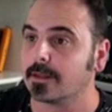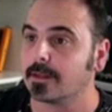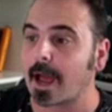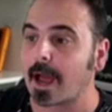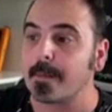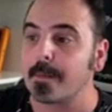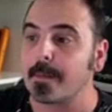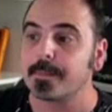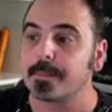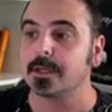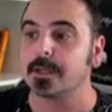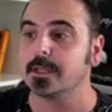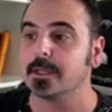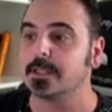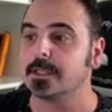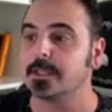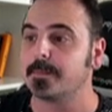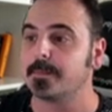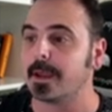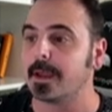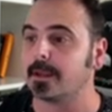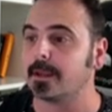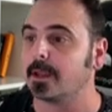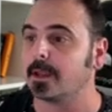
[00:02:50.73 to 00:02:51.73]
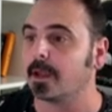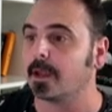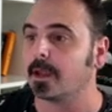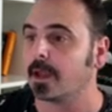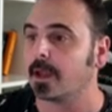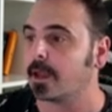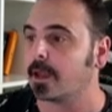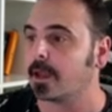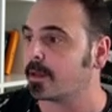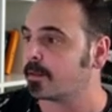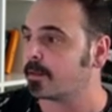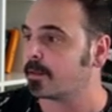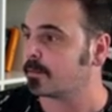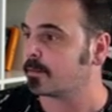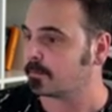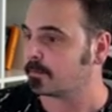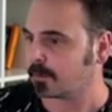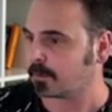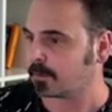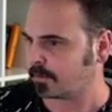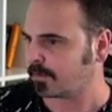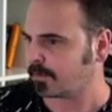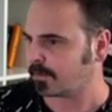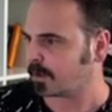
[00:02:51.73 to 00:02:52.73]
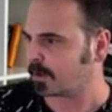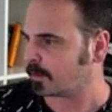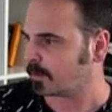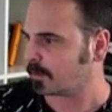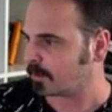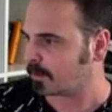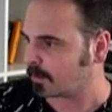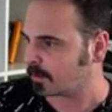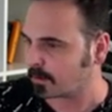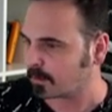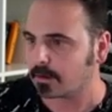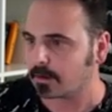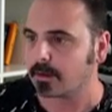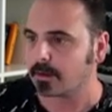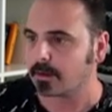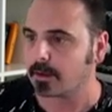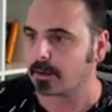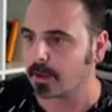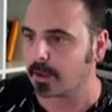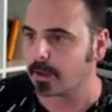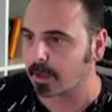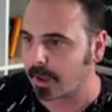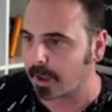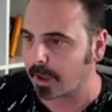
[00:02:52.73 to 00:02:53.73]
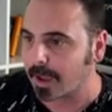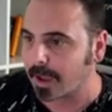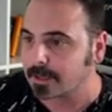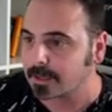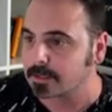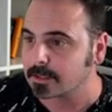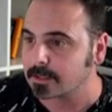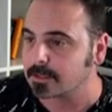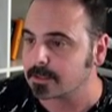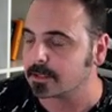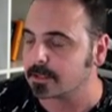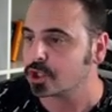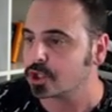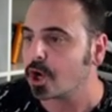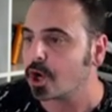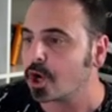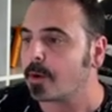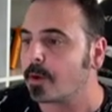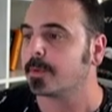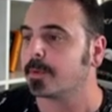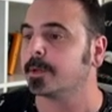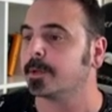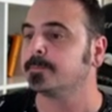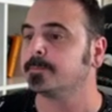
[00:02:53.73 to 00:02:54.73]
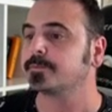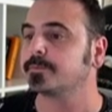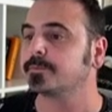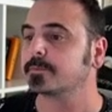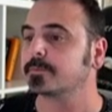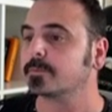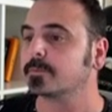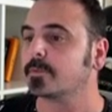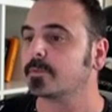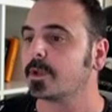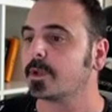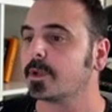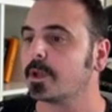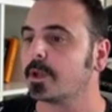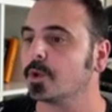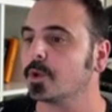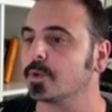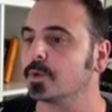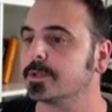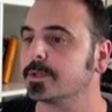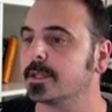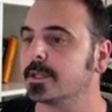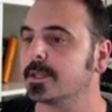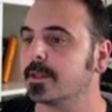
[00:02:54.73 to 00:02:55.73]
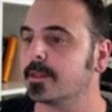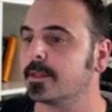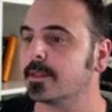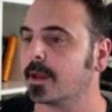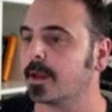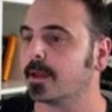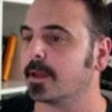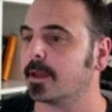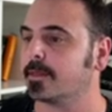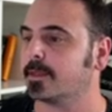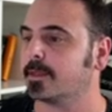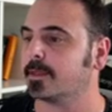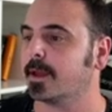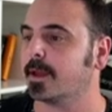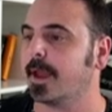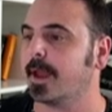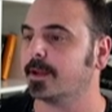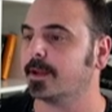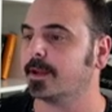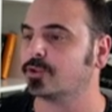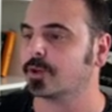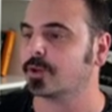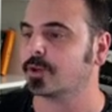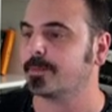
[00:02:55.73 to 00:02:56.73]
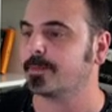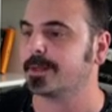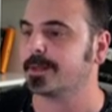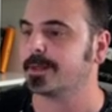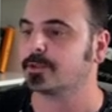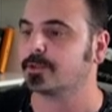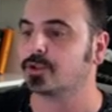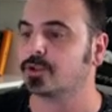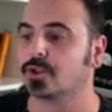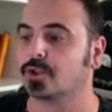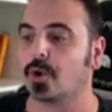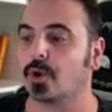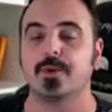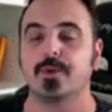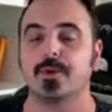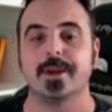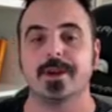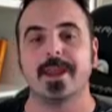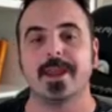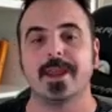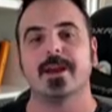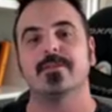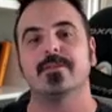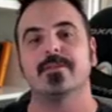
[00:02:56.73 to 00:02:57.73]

participating, and if I'll exit the shop, you'll see that the Hattrick Masters already have